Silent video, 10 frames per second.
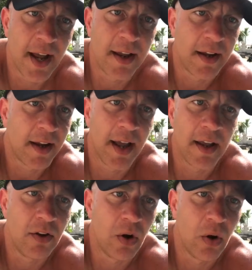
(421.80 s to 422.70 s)
get
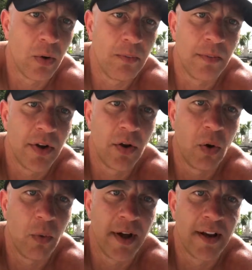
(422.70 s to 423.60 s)
in your
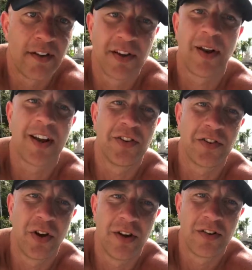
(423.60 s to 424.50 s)
way. It sounds like a
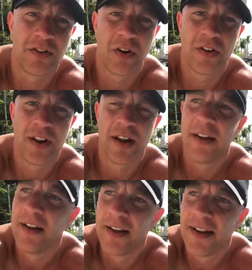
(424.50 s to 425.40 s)
song
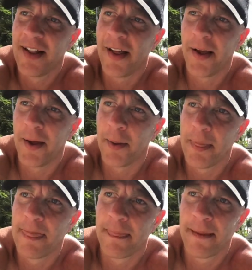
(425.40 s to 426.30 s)
there.
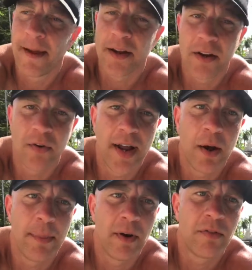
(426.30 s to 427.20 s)
Yeah,
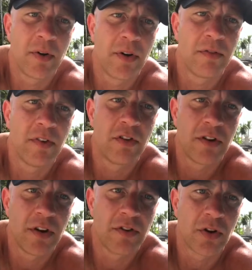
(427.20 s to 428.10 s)
create a powerful enough
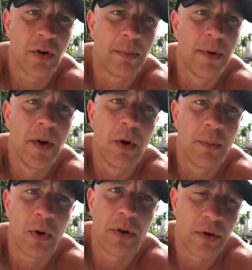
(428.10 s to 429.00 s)
vision that it's going to
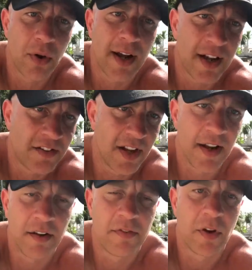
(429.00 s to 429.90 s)
pull you through, like I said
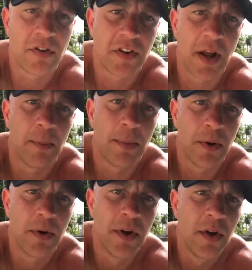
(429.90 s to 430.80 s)
in the first step,
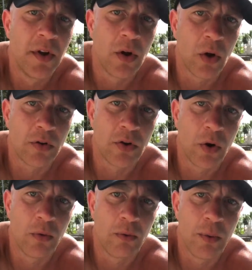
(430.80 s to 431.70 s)
but
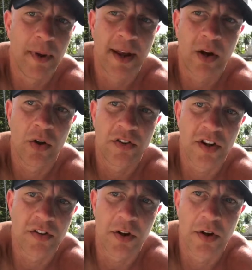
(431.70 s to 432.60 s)
also remain
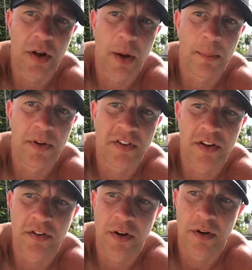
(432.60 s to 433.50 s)
consistent and
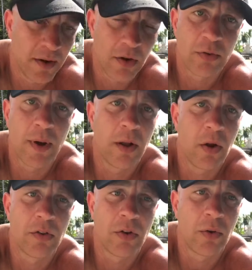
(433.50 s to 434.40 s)
persistent as well.
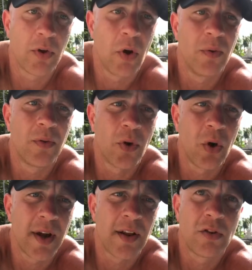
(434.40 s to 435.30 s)
Also,
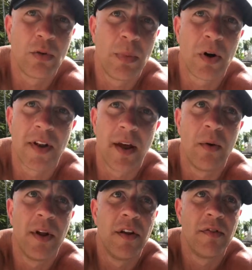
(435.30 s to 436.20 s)
don't get too bogged
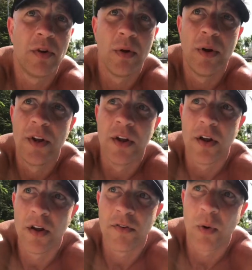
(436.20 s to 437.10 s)
down if
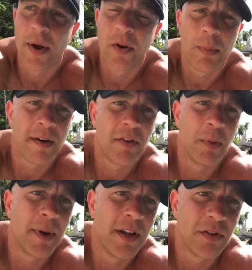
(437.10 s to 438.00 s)
you end up having
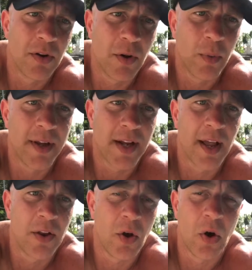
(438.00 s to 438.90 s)
a pizza at the
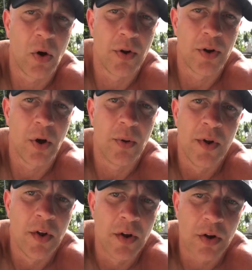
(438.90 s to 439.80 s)
weekend, or, you know,
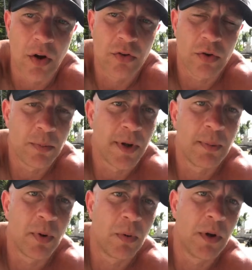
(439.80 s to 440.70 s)
because some
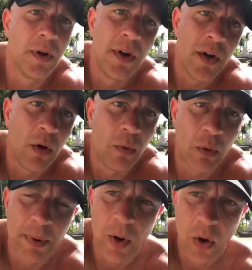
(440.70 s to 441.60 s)
people
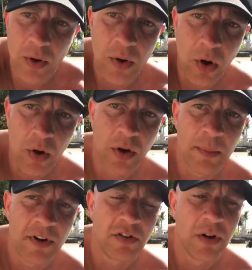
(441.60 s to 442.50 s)
will be on the
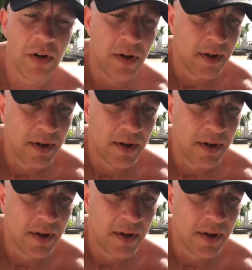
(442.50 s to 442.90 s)
mission,